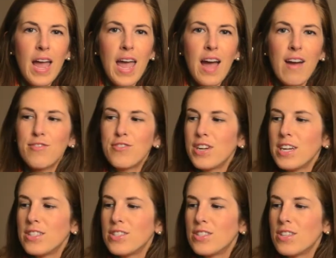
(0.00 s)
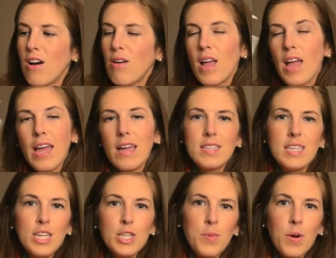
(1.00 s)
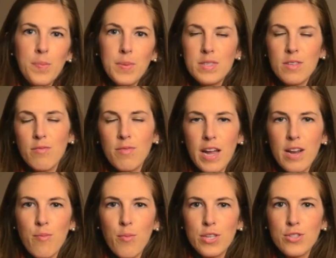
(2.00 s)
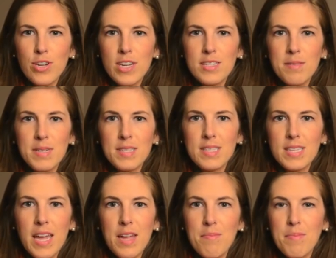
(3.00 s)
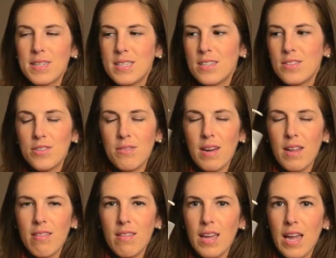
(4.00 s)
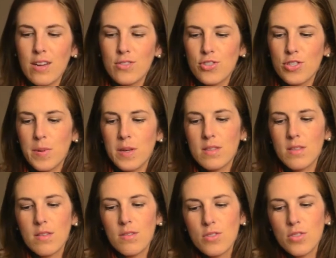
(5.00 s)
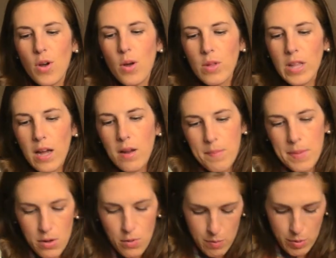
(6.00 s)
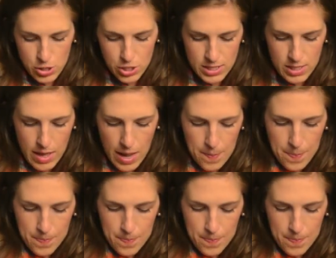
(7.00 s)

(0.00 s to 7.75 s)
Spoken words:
after it, so it did its purpose of kind of moisturizing my skin, but didn't do anything extra special. So I will not be repurchasing that.